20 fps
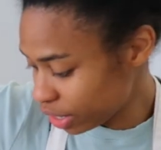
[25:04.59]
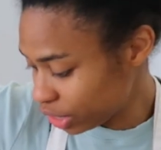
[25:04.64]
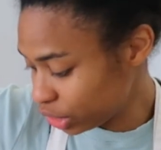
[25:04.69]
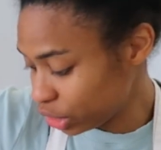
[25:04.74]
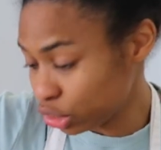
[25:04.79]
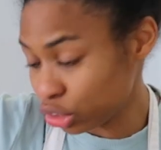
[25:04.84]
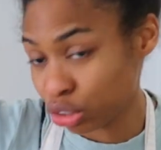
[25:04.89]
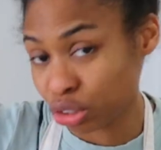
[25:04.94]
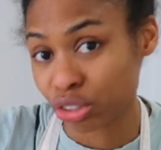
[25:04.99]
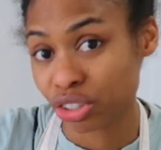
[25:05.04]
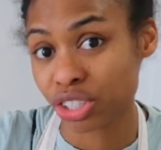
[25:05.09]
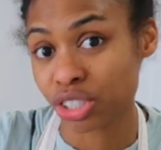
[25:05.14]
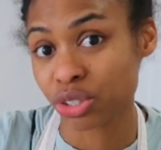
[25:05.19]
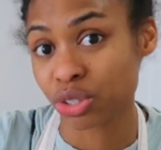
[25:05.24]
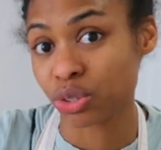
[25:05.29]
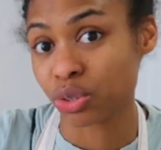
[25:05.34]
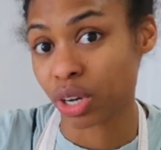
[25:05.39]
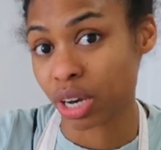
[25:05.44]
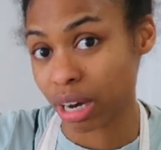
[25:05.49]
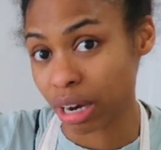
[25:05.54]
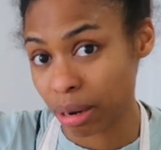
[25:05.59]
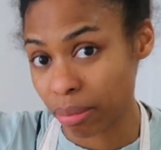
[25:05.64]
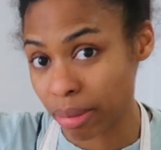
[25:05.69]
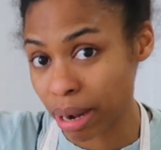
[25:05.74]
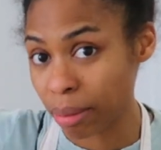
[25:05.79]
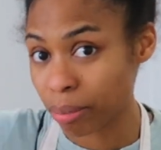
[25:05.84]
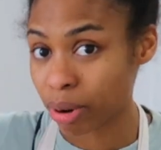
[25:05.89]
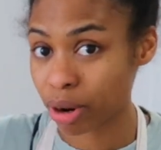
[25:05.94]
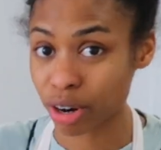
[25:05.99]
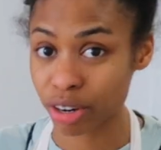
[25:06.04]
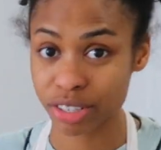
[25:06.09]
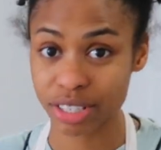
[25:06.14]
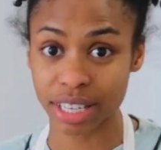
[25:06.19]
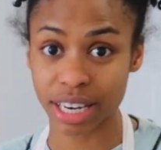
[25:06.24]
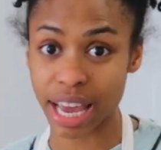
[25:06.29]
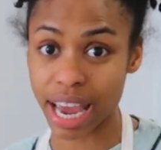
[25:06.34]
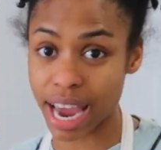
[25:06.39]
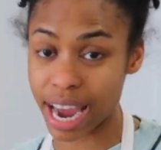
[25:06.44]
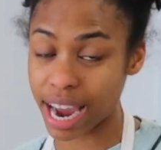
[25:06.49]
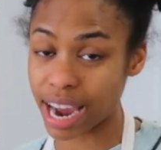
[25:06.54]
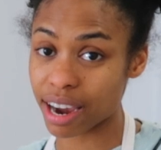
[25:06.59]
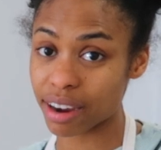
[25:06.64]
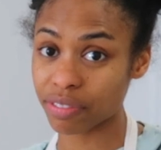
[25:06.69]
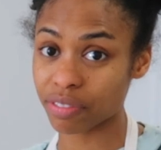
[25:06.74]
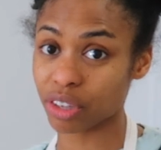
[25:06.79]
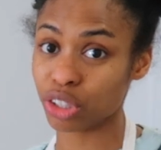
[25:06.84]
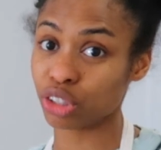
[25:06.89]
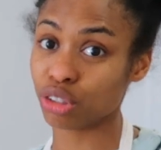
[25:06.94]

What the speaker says: you to cut my bars in half,